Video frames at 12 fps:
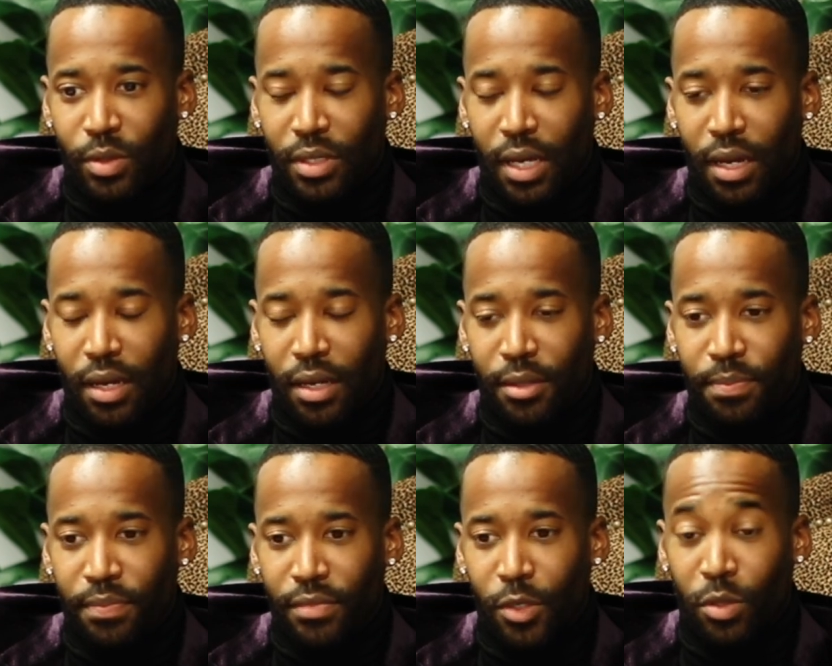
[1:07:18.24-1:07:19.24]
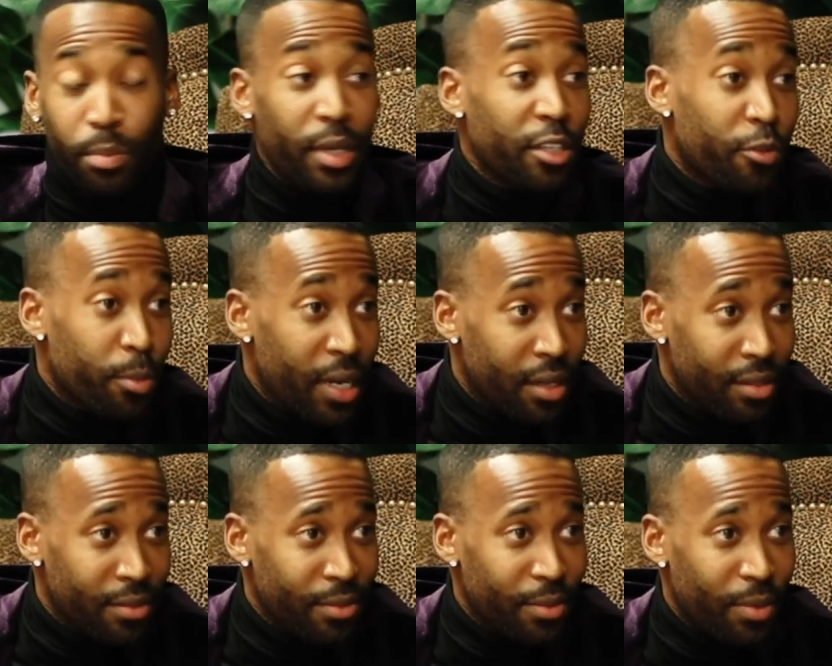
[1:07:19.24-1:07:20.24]
a peaceful man,
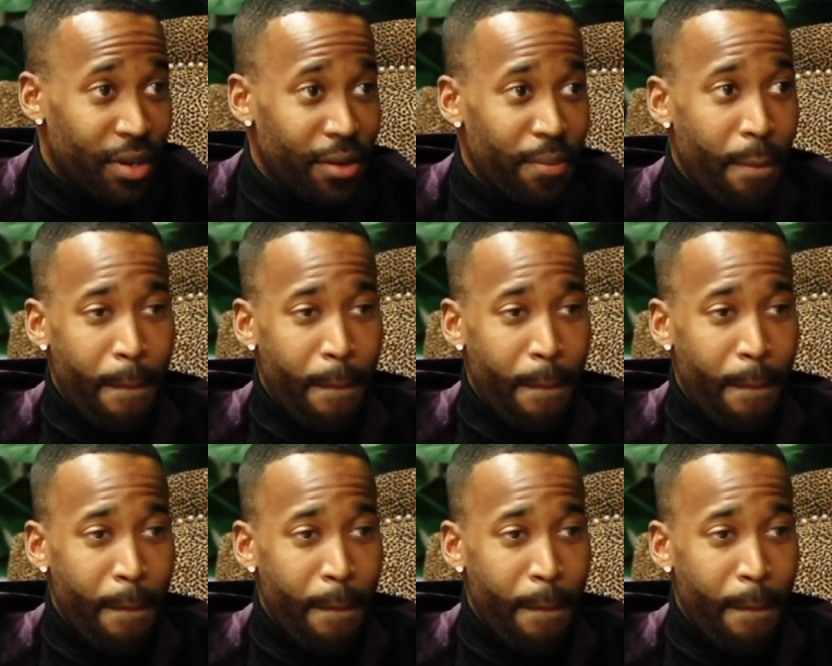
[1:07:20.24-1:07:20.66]
right?